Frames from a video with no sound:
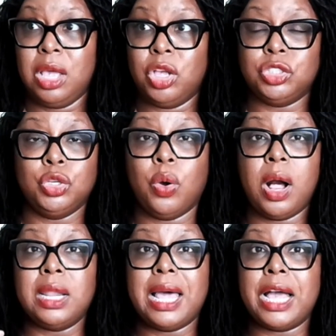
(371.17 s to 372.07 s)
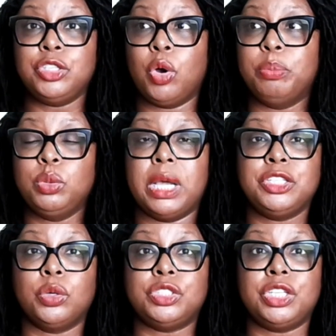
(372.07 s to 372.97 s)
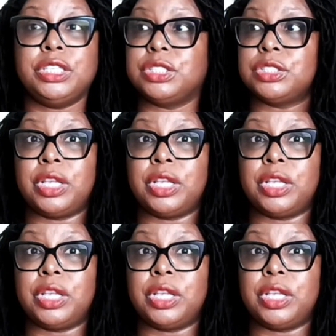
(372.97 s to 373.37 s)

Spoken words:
your Allah, your Buddha, your Jesus,